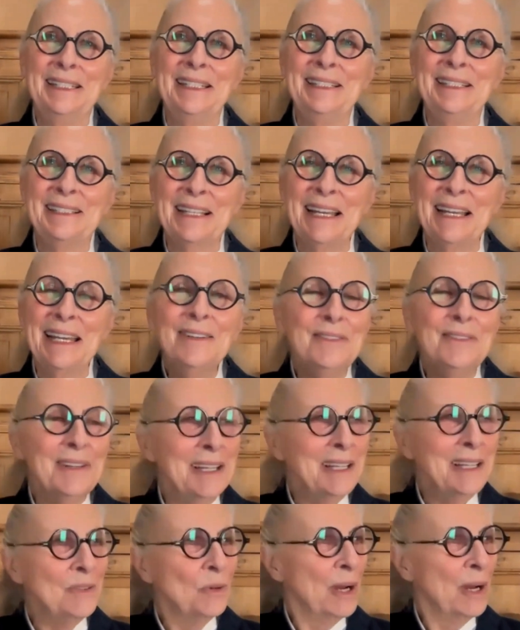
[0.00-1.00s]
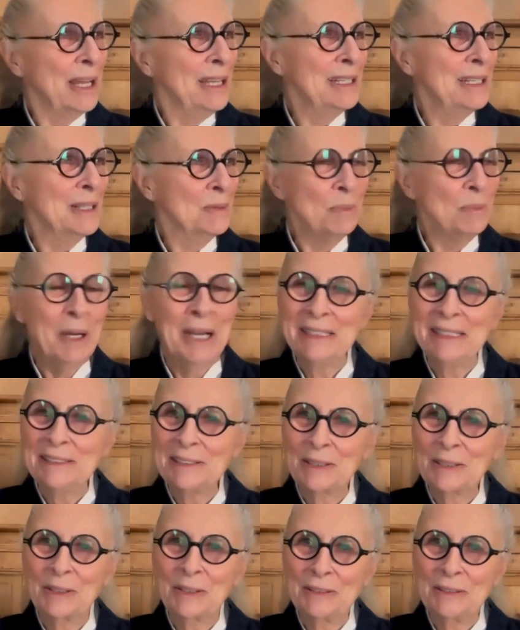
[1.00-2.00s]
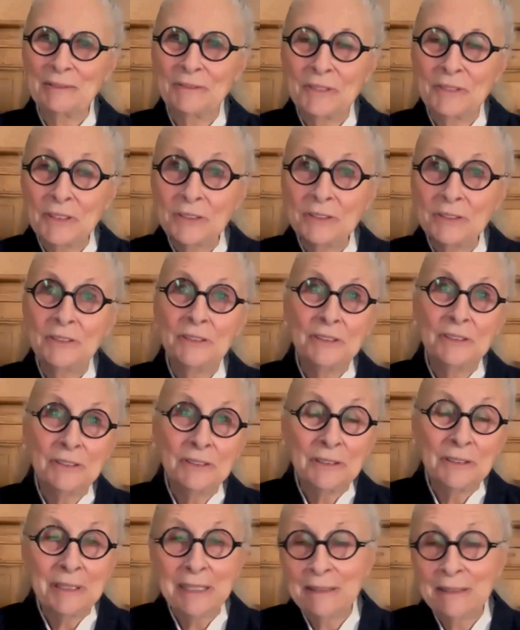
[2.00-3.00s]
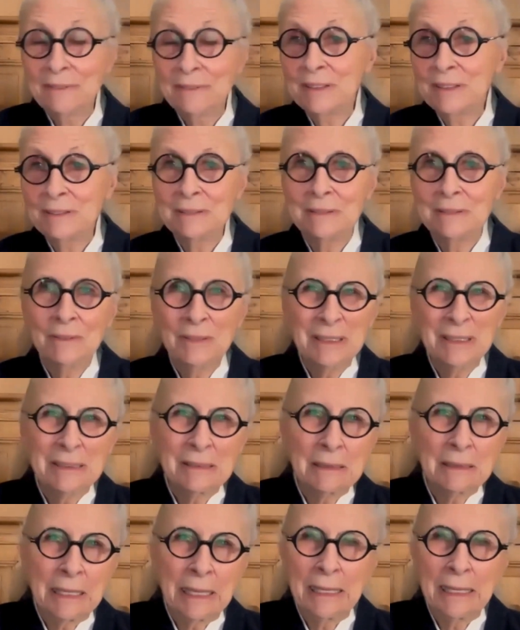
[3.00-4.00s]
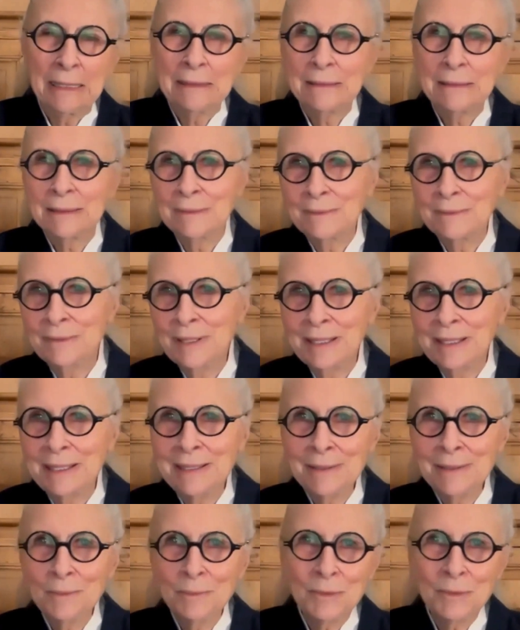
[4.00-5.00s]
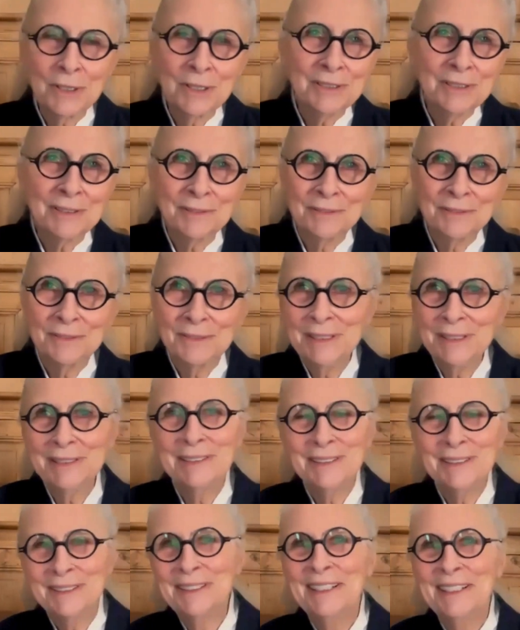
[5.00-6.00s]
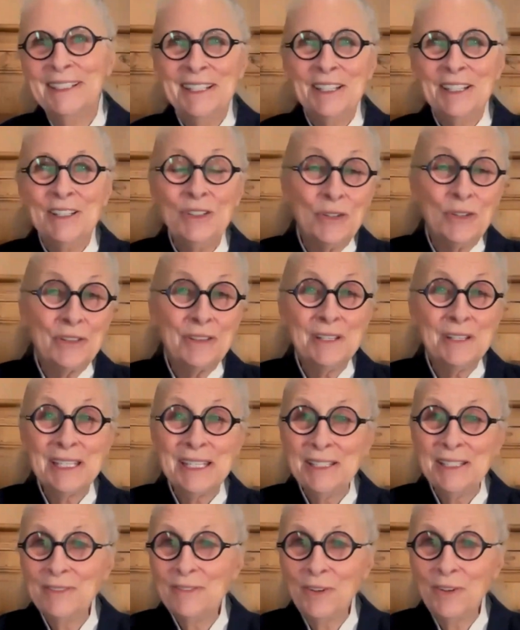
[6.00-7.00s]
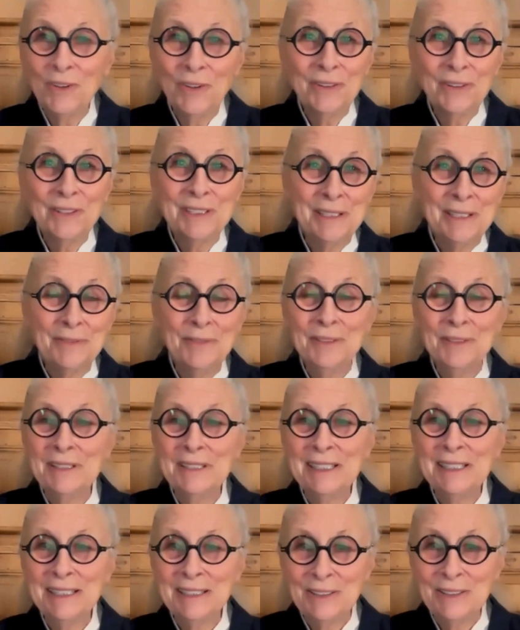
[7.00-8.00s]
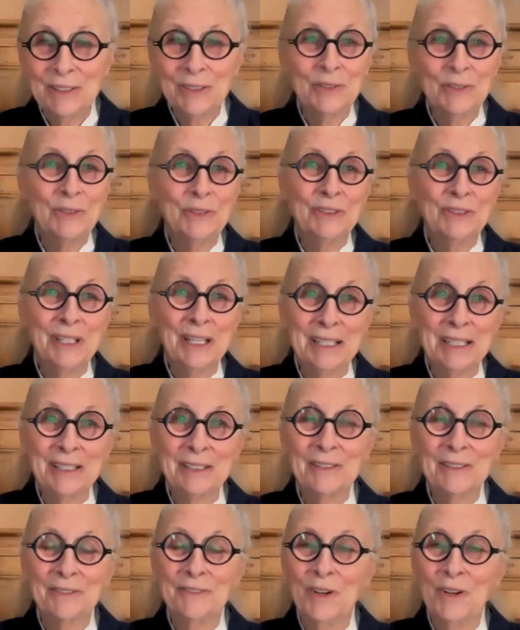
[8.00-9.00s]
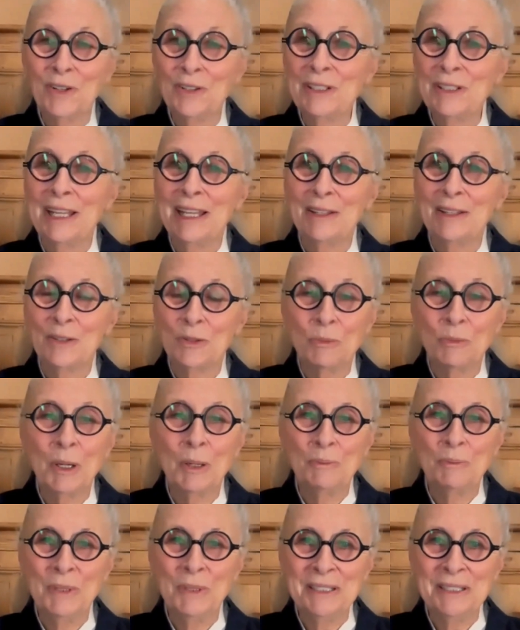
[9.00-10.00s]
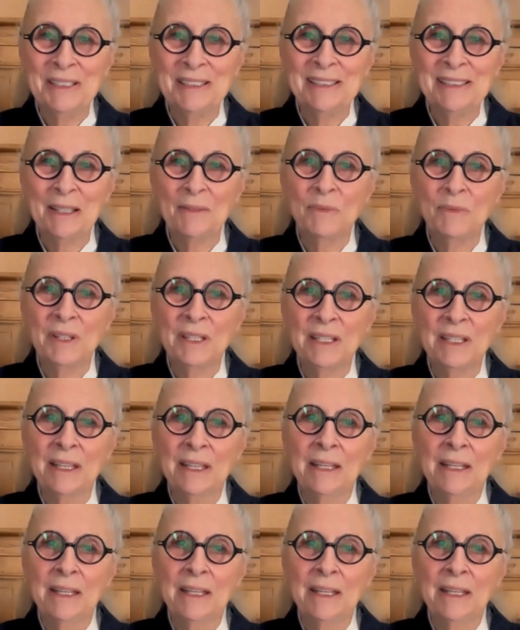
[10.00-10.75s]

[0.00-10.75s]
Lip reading: It's kind of like riding a bicycle. At first, you have to, the handlebars and feet, you're thinking of all the different things, so you're not going to fall down or bump into something.